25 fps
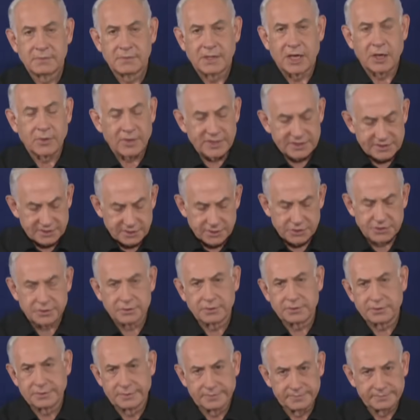Now, rest
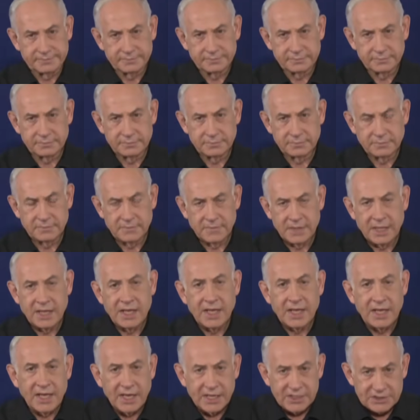assured,
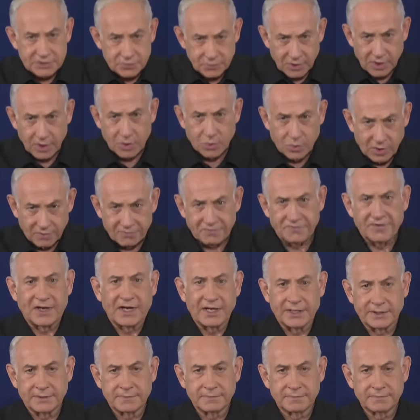Israel will
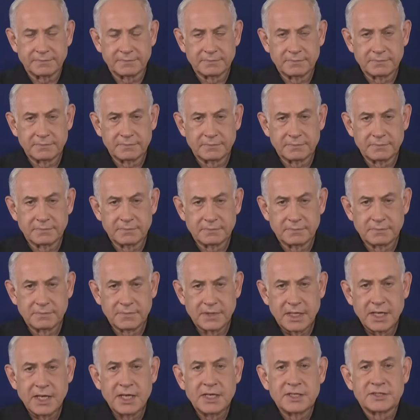fight.
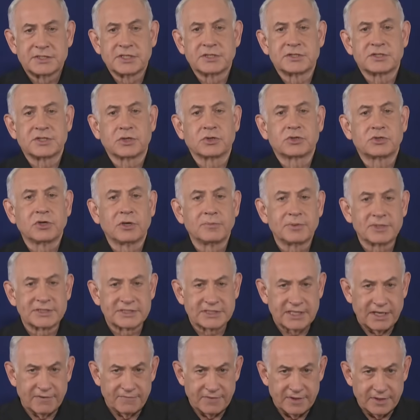Since October
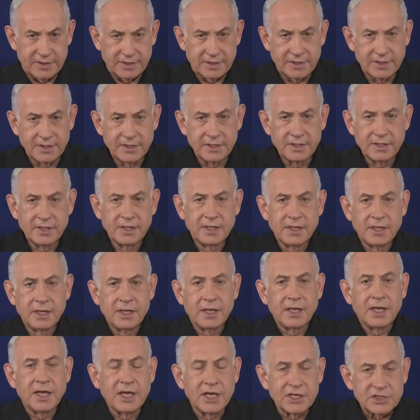7th,
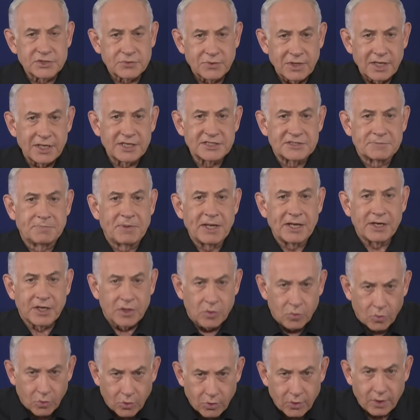Israel has been
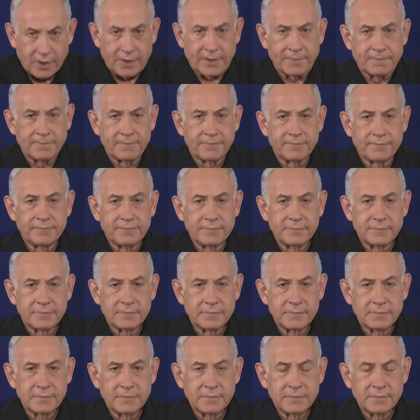at war.
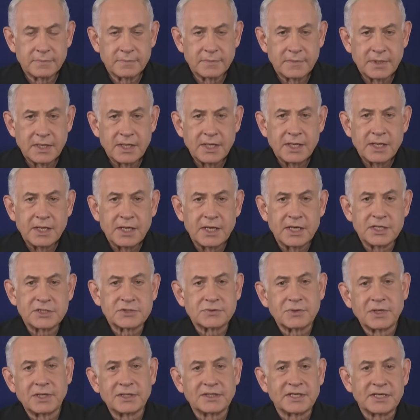
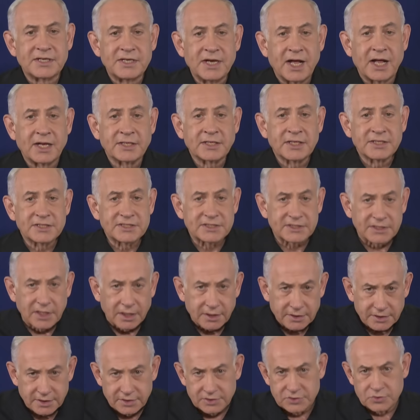Israel did not
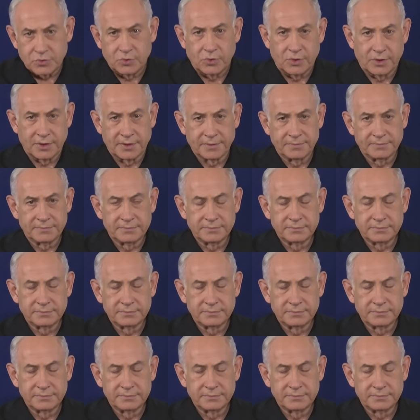start this war.